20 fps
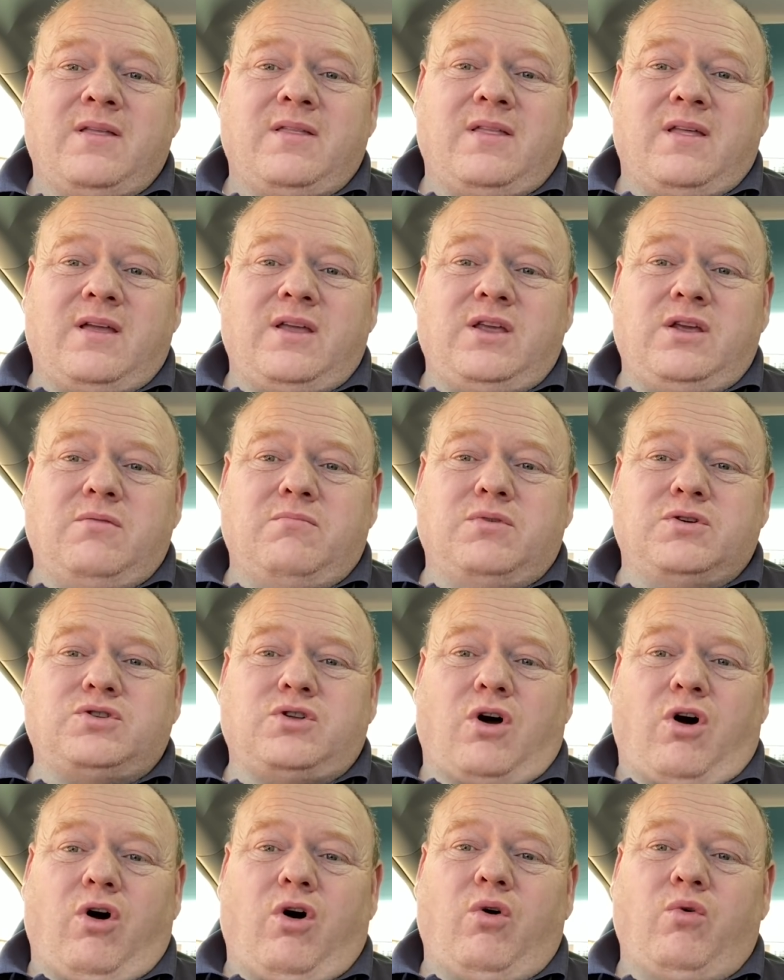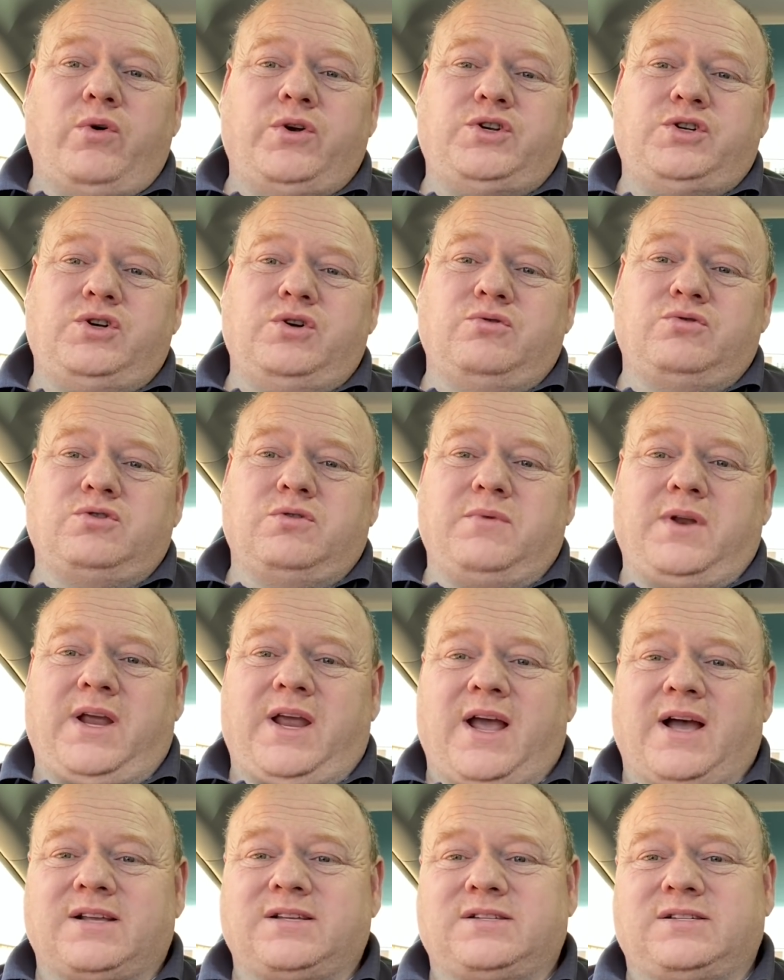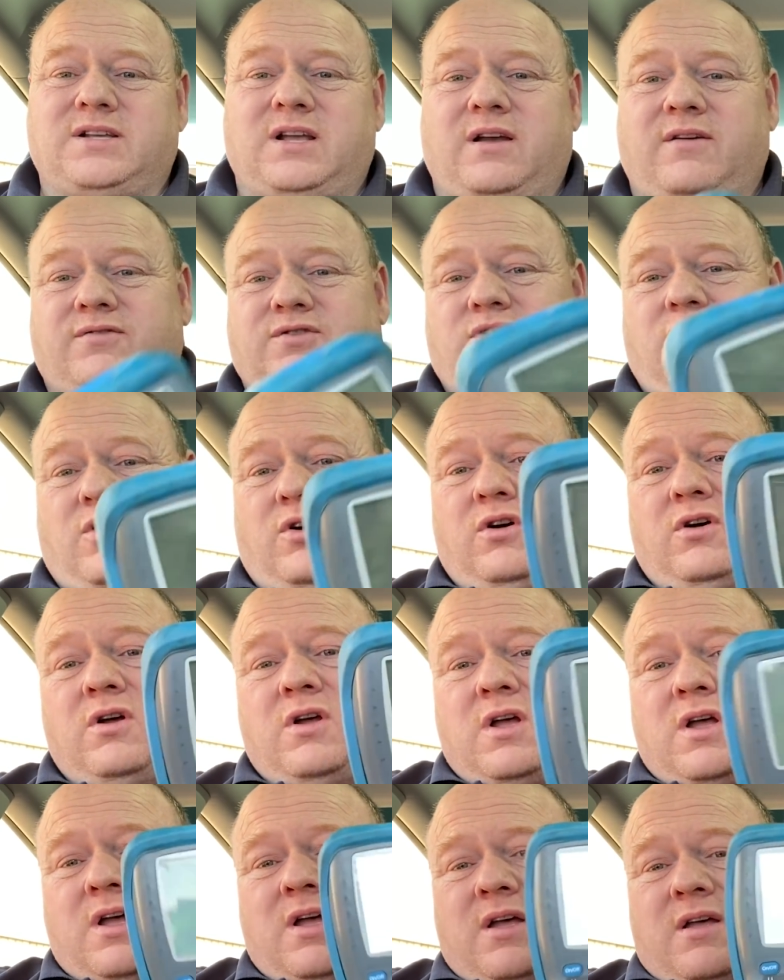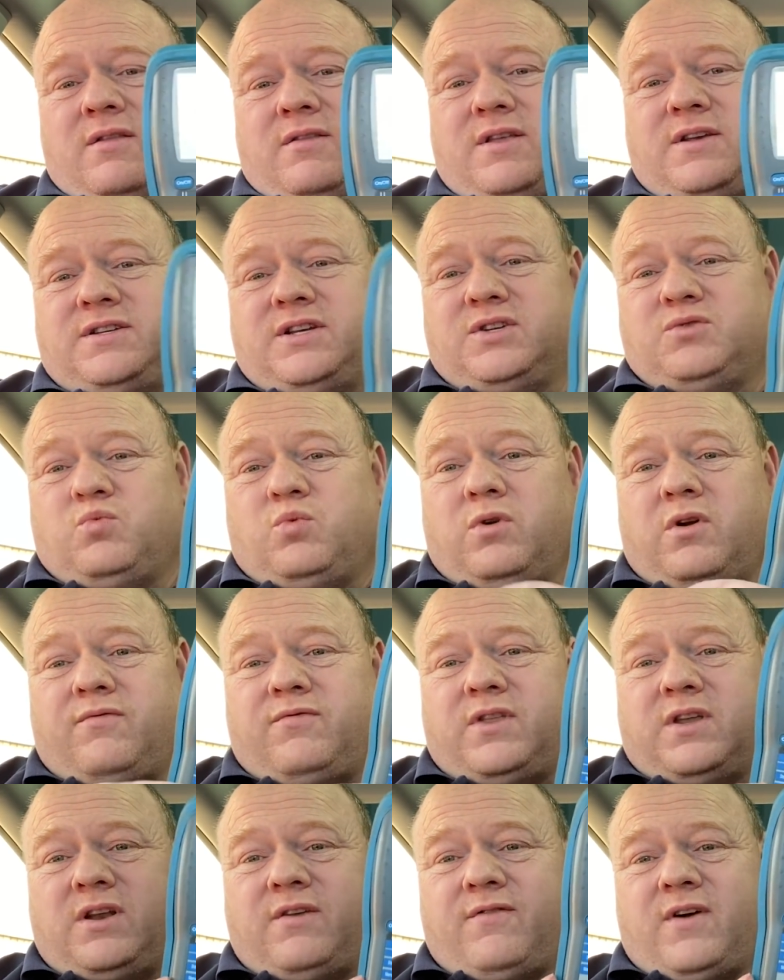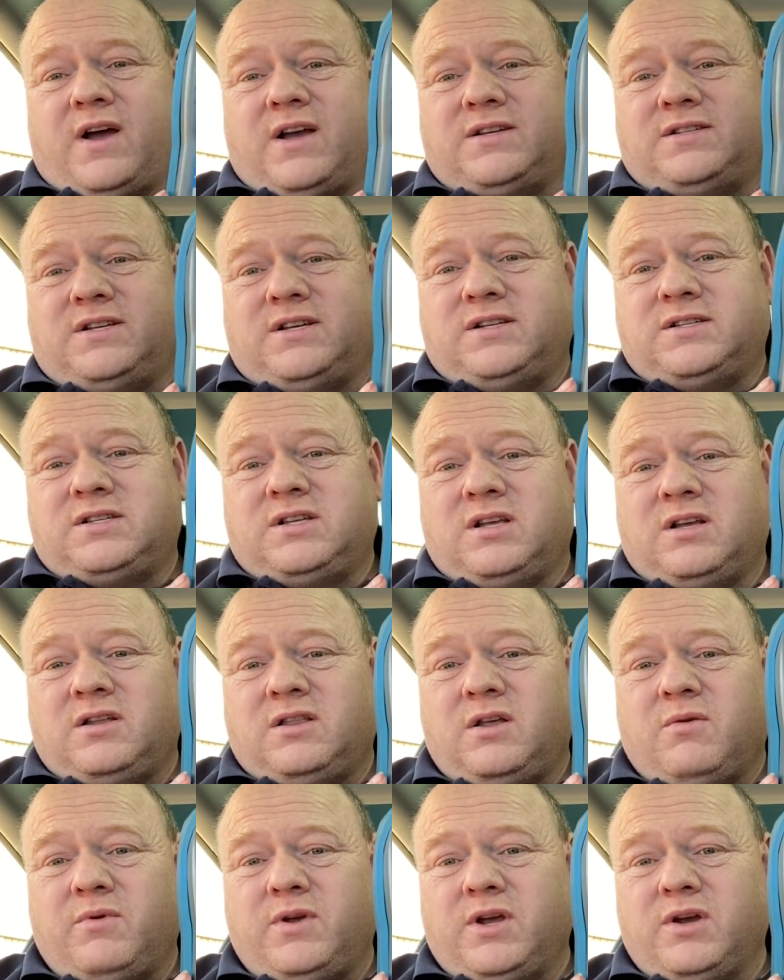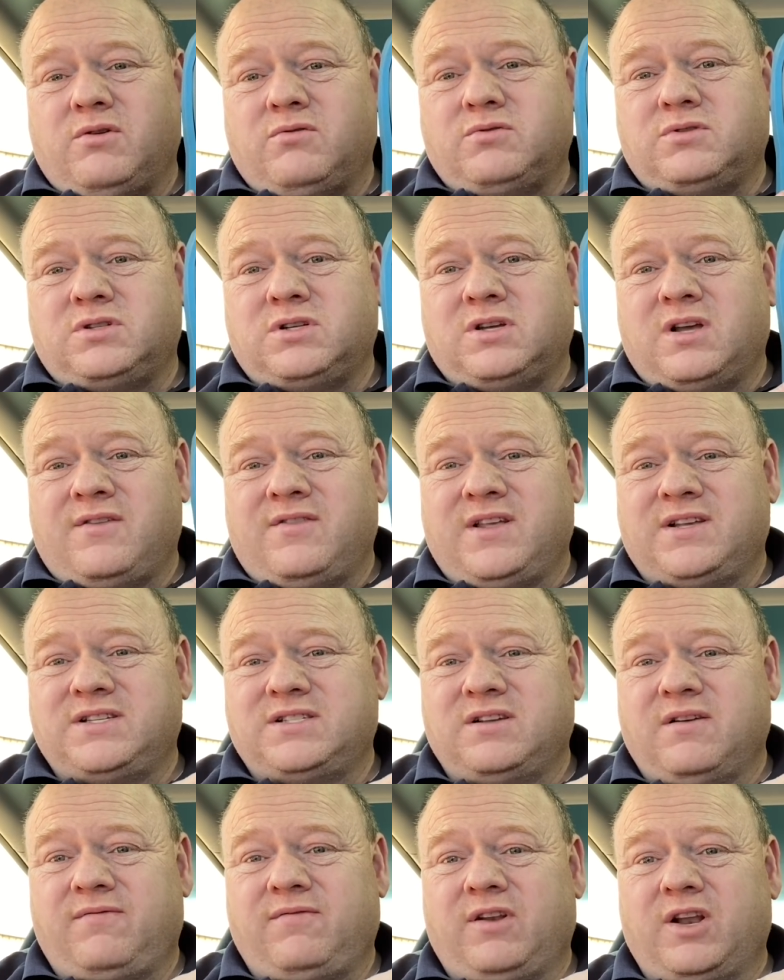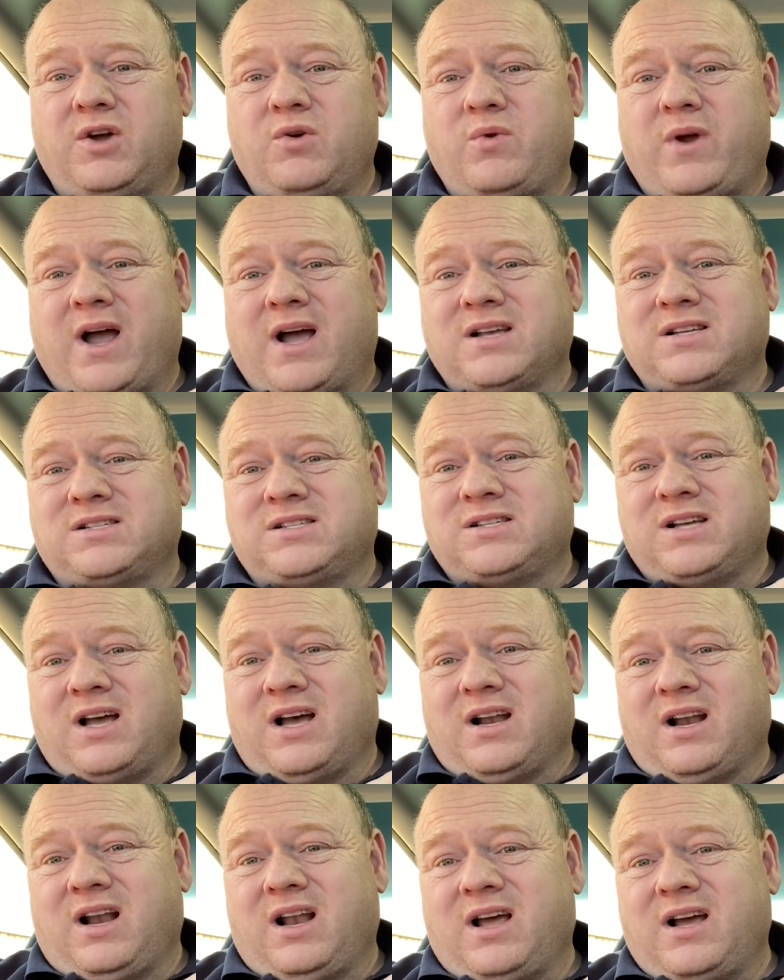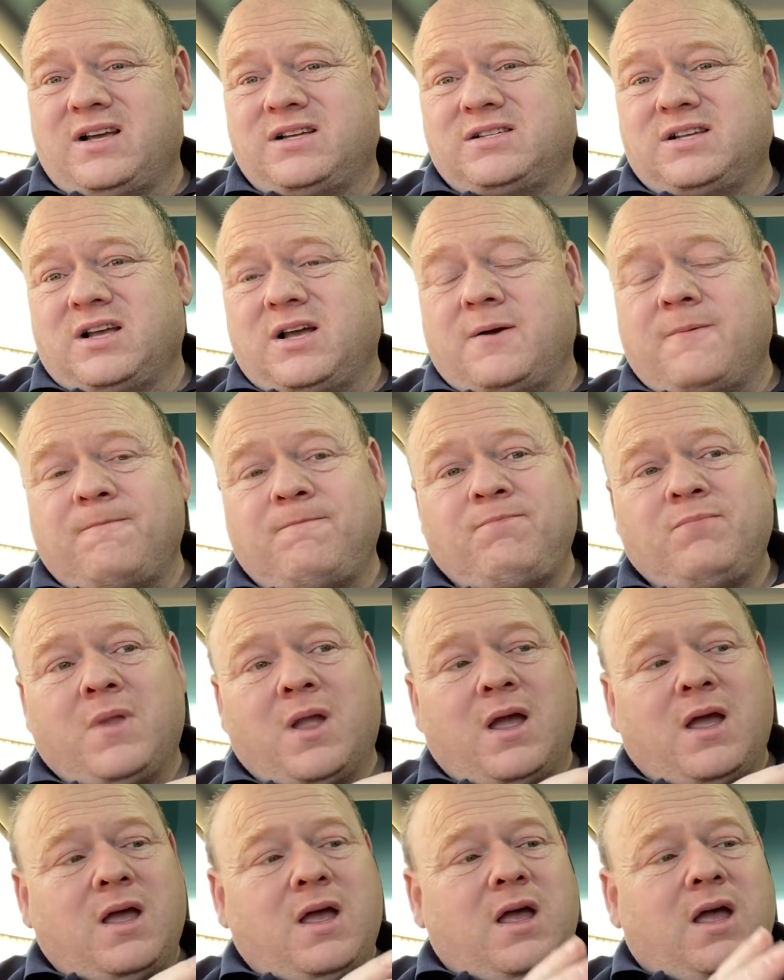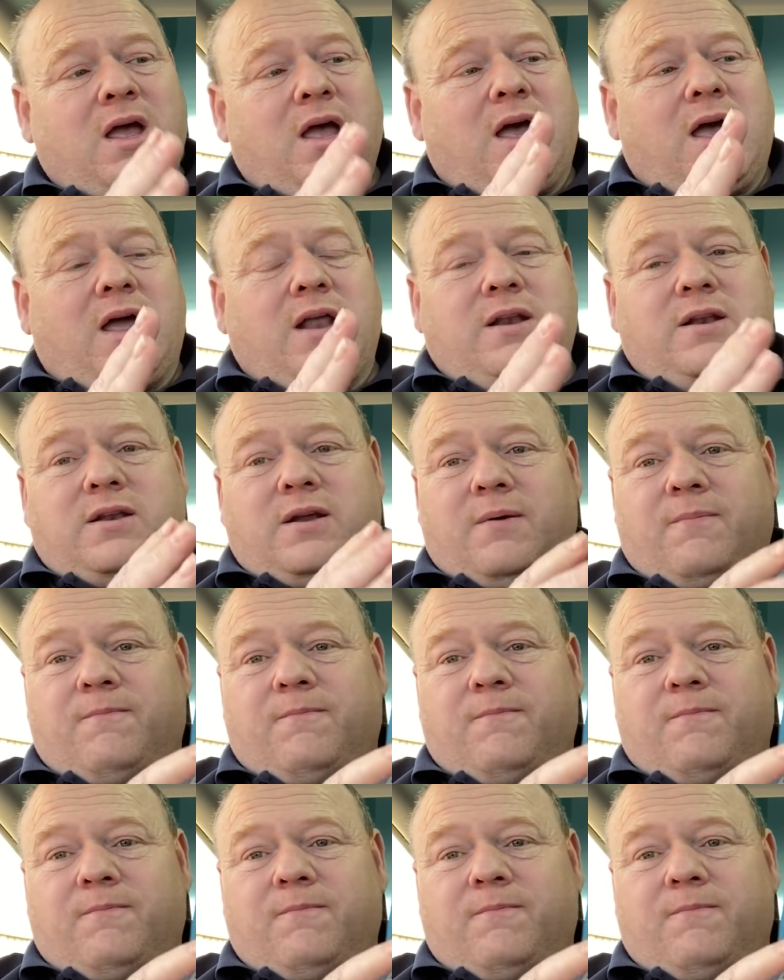you must always use somebody gas safe. So this is one of the devices that we use, and this is a flue gas analyzer. And